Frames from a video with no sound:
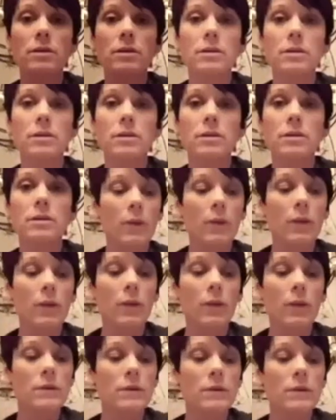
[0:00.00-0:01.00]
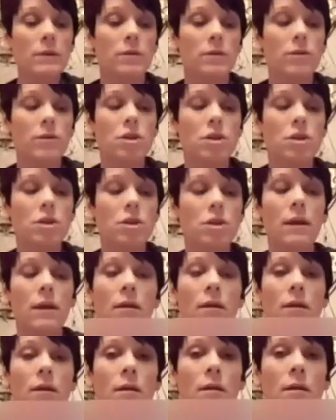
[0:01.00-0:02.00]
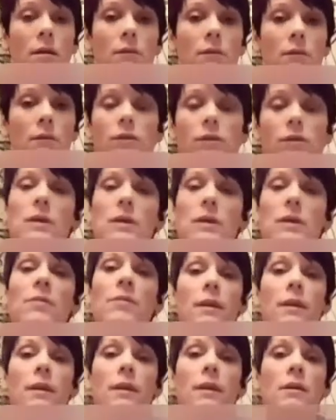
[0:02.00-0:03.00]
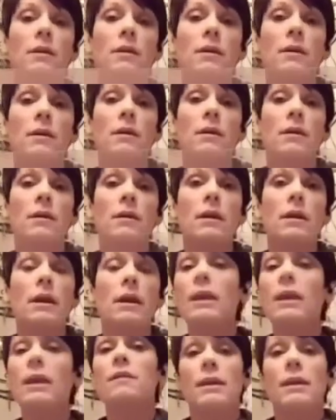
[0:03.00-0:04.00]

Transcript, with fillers: I was searching for something, anything and